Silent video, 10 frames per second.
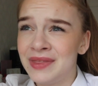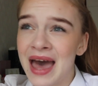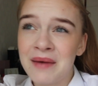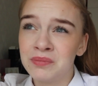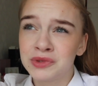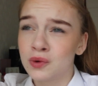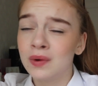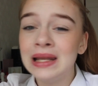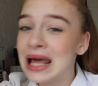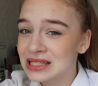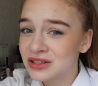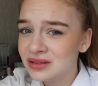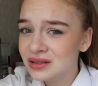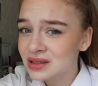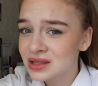them sort of
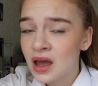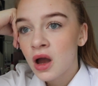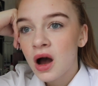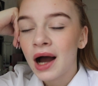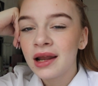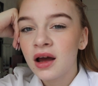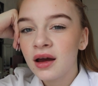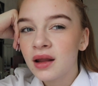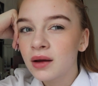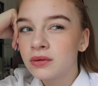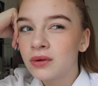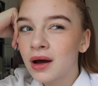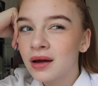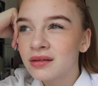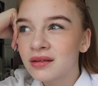lessons. I learn like
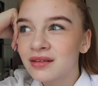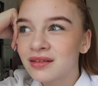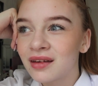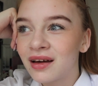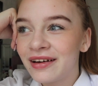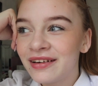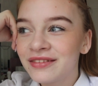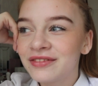words and stuff.